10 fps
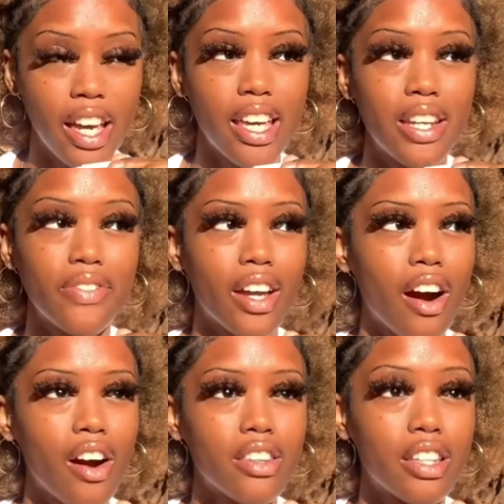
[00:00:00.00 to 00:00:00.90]
And if they
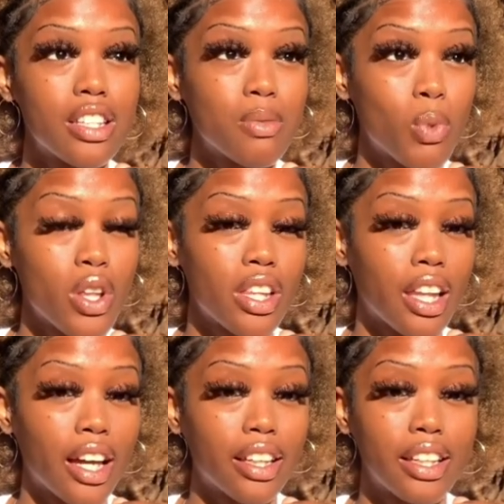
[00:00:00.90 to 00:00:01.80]
are, then it's more than
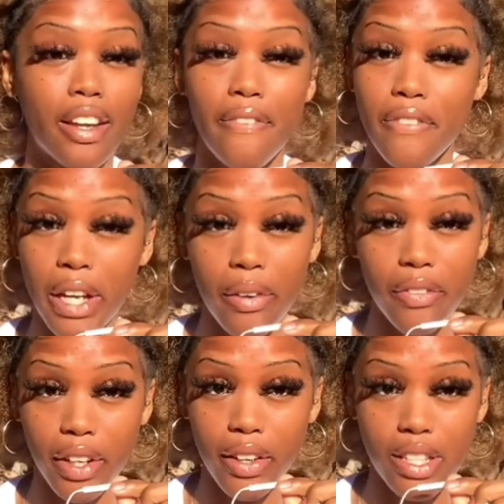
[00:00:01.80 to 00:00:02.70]
likely in a very,
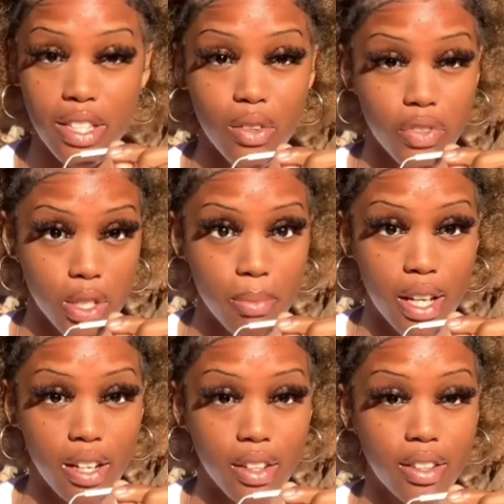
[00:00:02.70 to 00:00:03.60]
very selfish
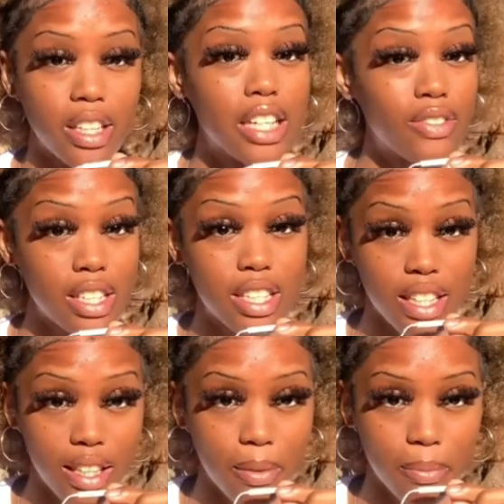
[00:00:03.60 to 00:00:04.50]
manner, even to
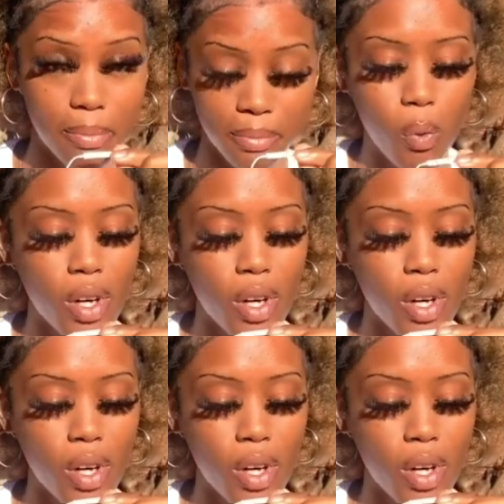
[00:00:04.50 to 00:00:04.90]
them.